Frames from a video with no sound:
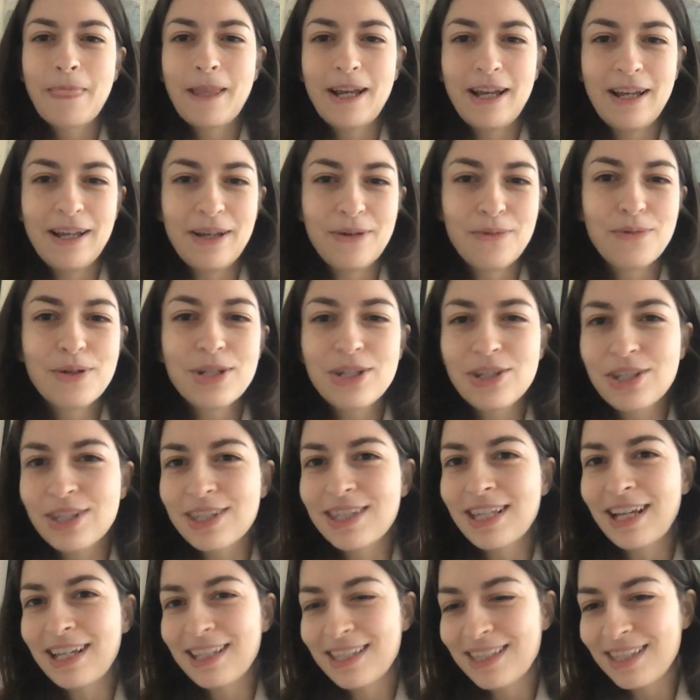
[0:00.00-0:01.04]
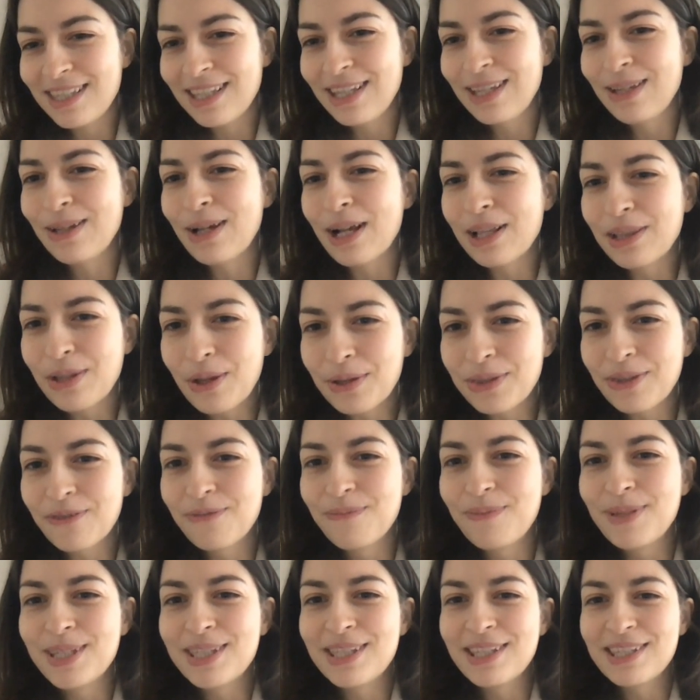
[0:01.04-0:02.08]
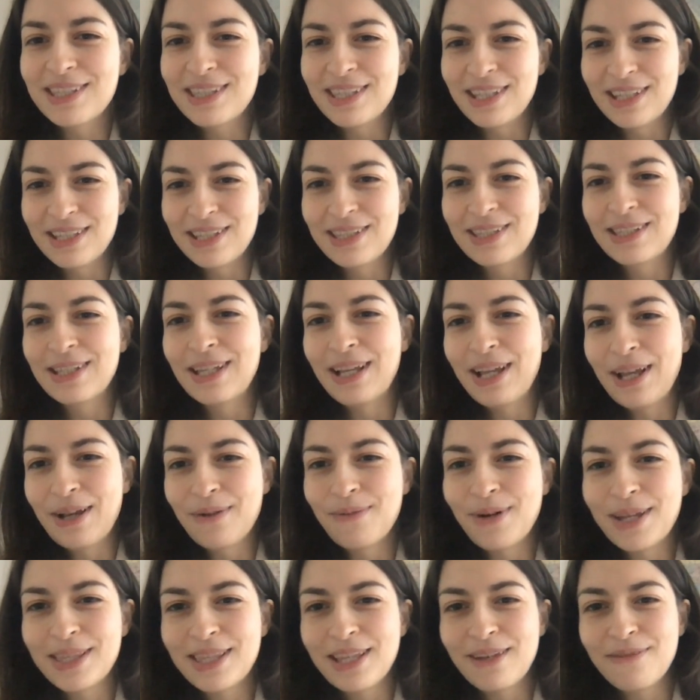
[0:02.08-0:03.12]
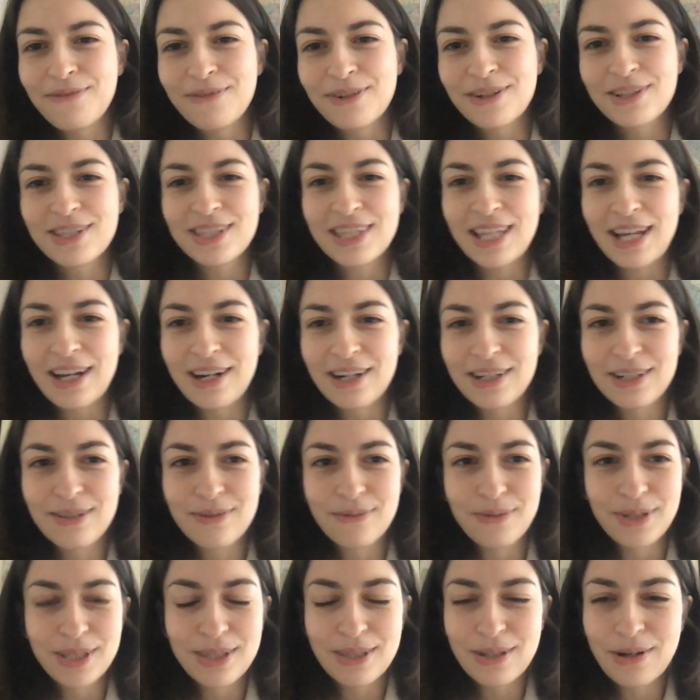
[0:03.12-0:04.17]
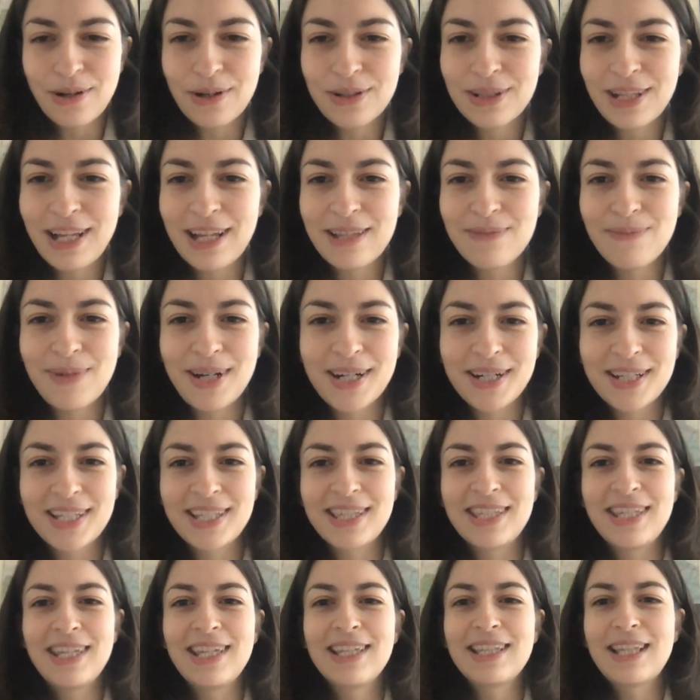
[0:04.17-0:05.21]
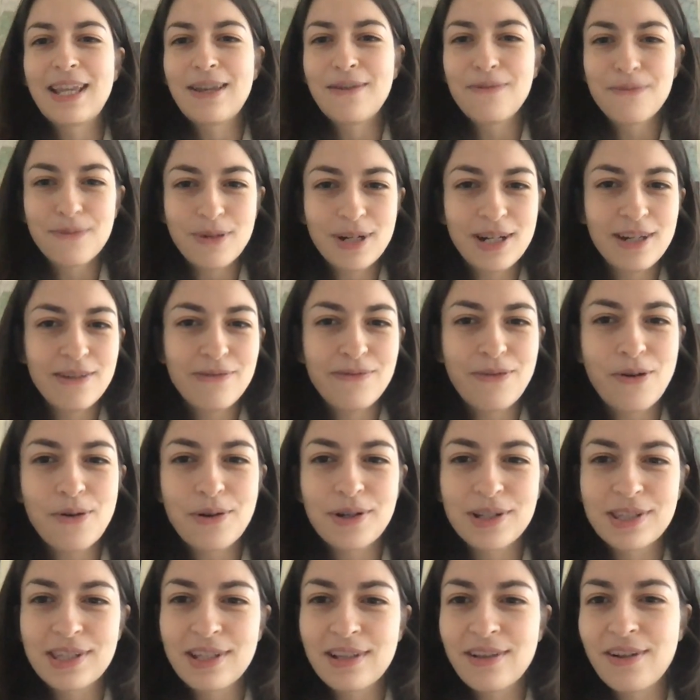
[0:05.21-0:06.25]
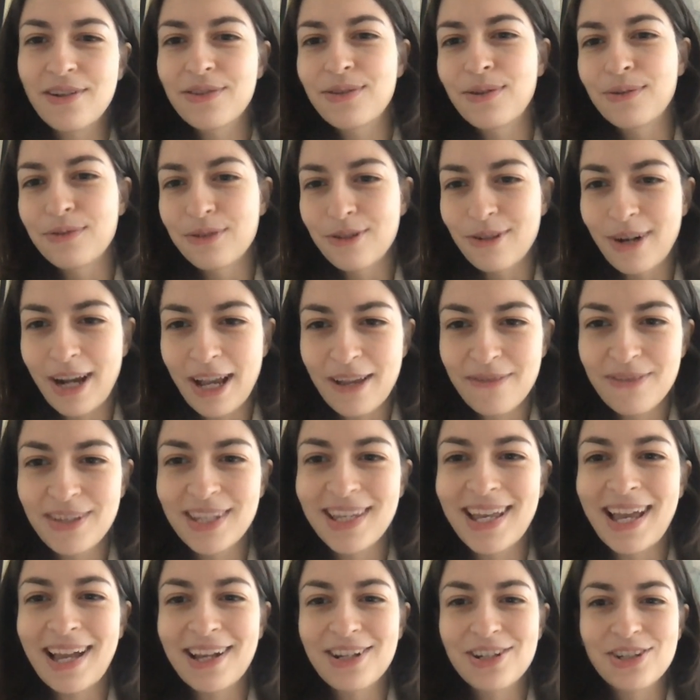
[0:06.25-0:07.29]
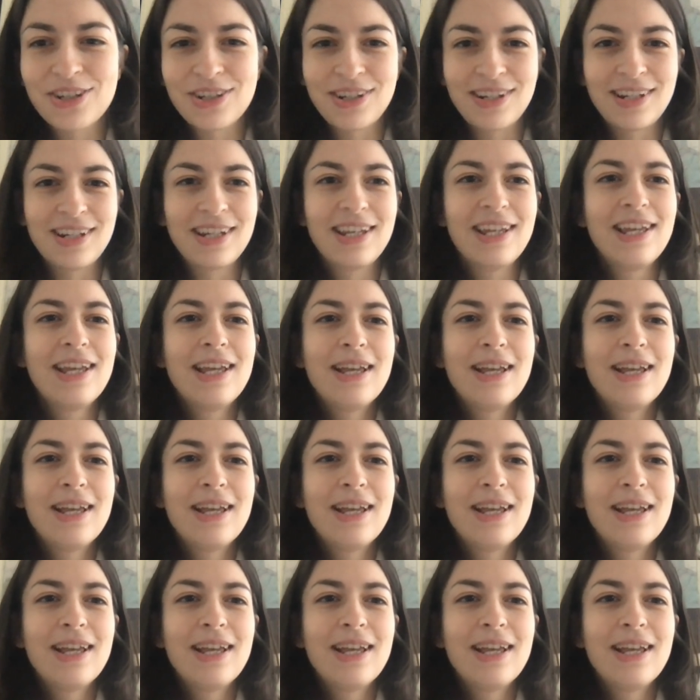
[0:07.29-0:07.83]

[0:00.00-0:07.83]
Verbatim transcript: uh, which is I see a lot of businesses uh, when they first start with online marketing, they really focus a lot on driving action,